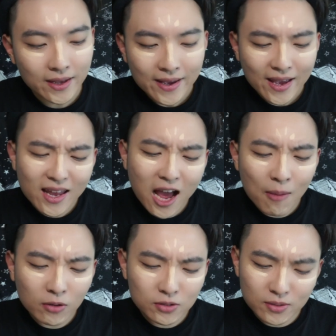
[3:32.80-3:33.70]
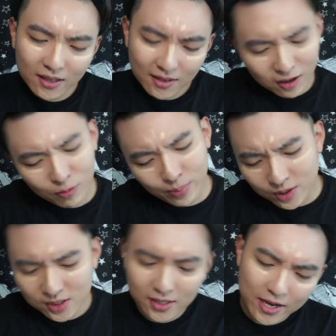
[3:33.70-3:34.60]
and I'm also that kind of
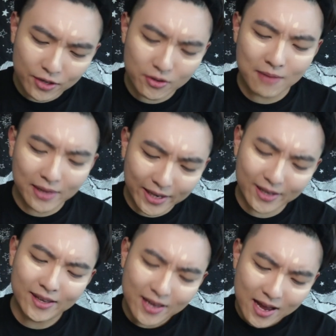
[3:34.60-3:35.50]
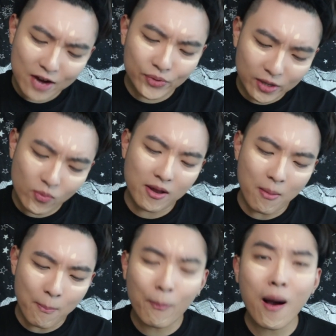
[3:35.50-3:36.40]
person that, you know, I'm like, I really want
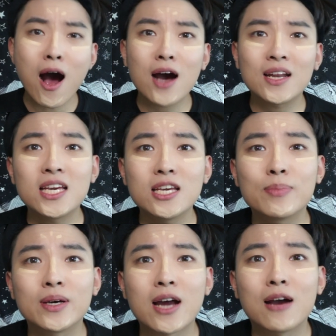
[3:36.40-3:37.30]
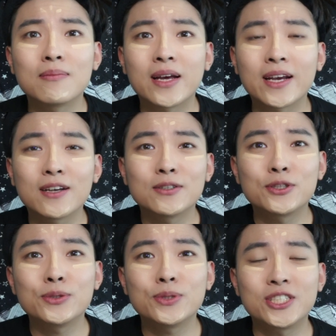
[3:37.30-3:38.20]
a body, but I'm like
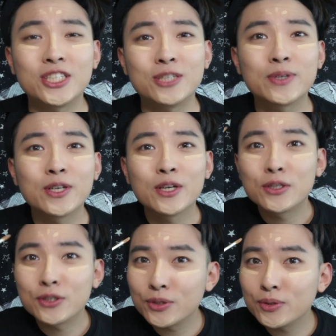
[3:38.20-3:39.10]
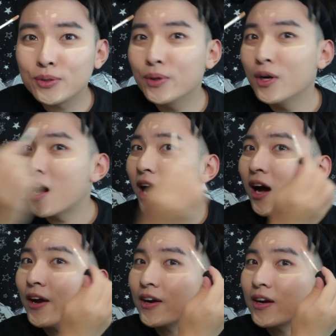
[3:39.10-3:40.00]
too cheap to
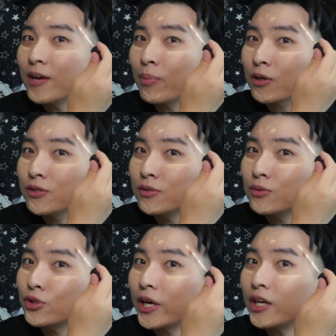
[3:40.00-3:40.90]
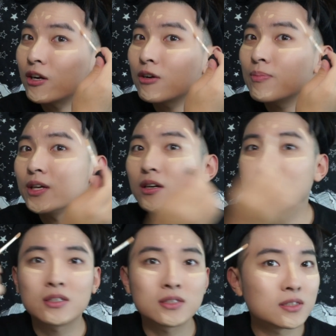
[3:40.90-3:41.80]
hire a personal trainer
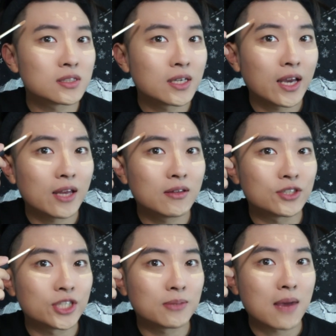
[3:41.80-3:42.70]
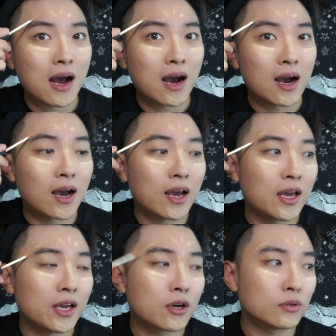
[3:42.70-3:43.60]
because in the gym
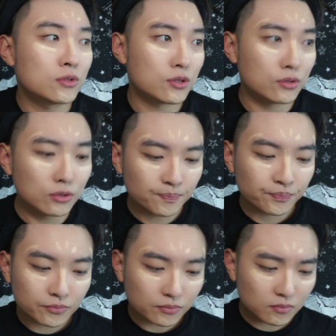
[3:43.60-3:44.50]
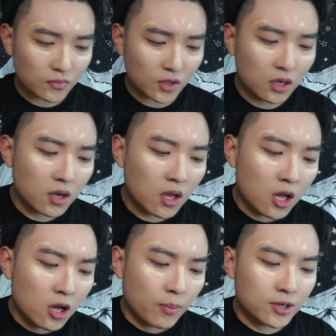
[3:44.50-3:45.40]
I go to,
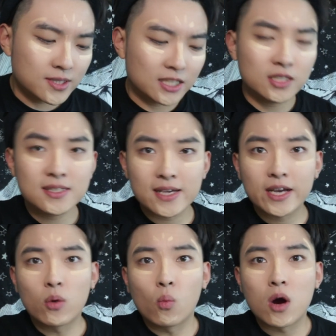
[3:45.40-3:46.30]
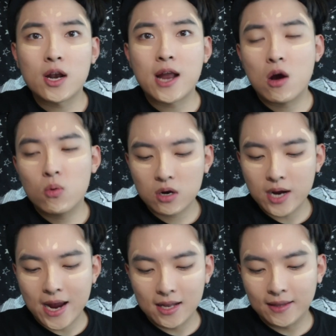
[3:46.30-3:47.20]
per session is like 1
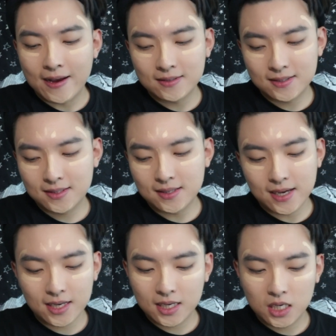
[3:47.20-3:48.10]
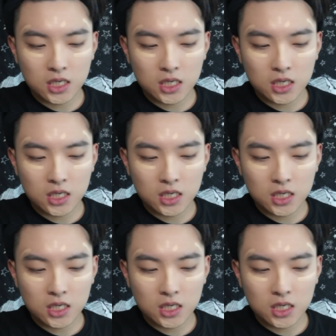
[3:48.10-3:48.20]
hour, and that's like